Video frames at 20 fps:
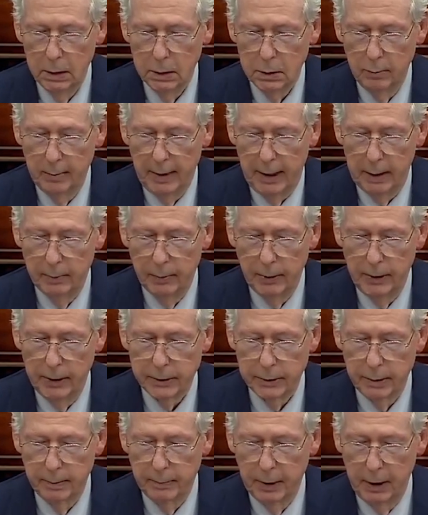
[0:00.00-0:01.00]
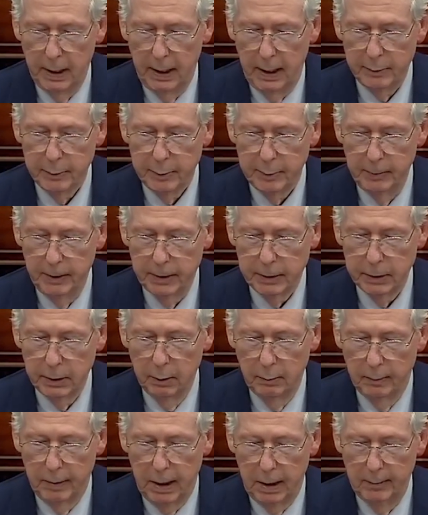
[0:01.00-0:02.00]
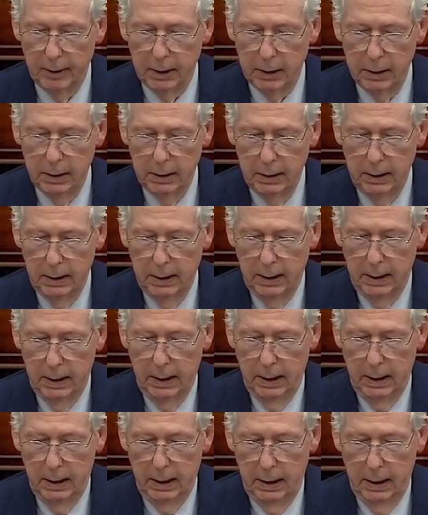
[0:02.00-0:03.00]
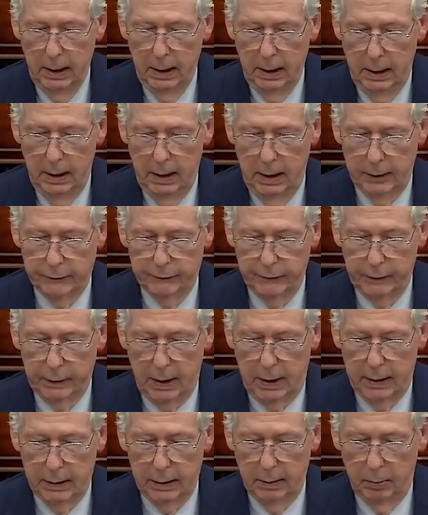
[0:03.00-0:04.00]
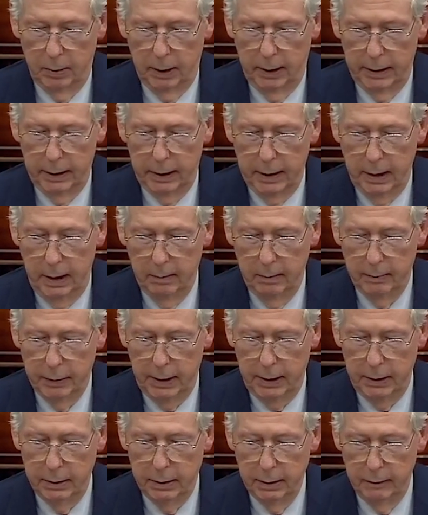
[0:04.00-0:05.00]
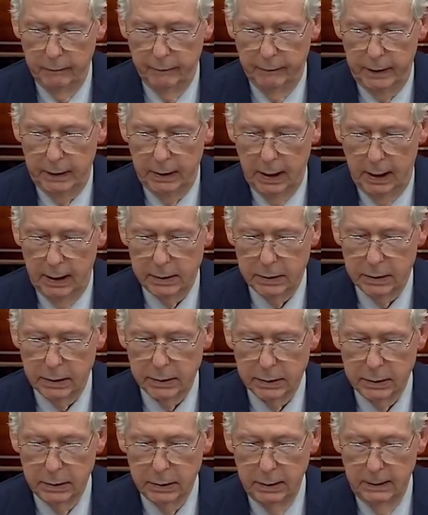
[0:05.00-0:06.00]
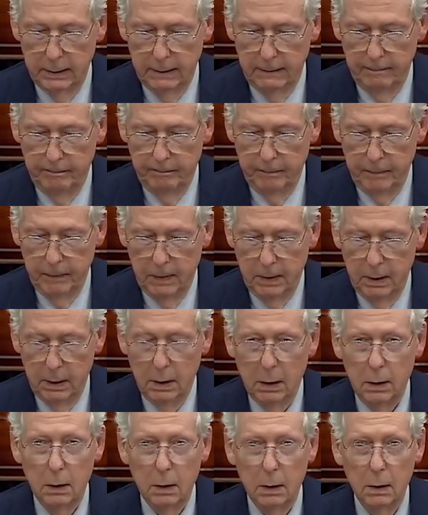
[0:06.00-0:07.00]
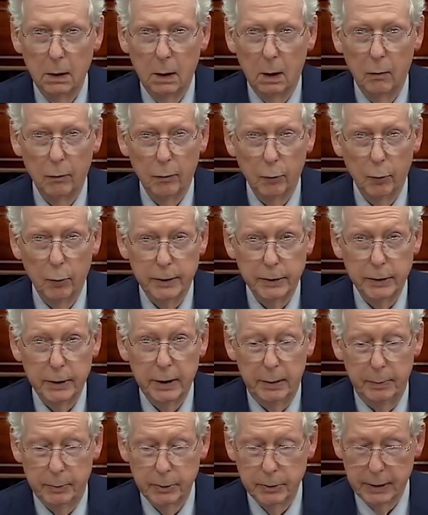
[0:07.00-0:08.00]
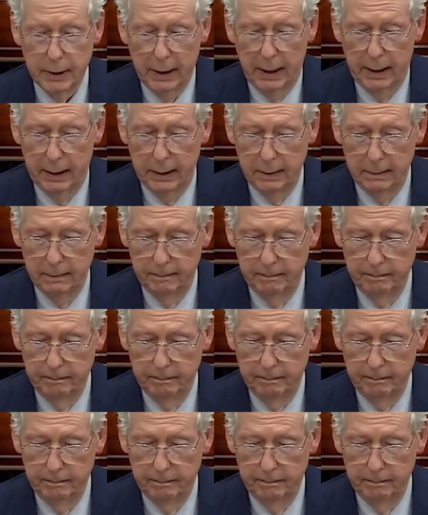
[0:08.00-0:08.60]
So, Madam President, perhaps President Obama has forgotten the bloody campaign to defeat ISIS, over which he presided,